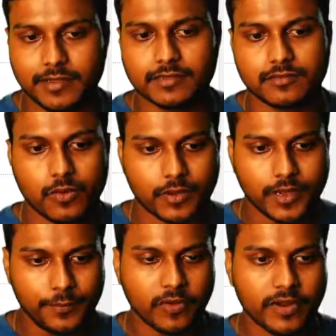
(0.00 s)
Okay, for
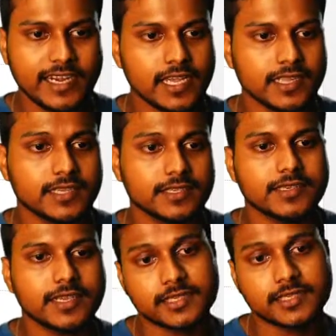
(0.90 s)
India there is a
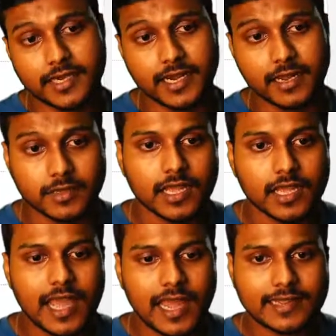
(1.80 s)
designated database.
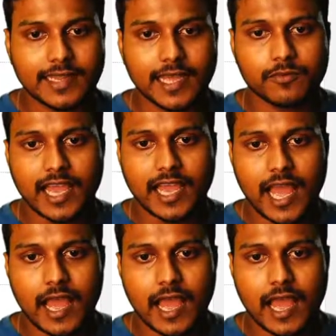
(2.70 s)
Then we have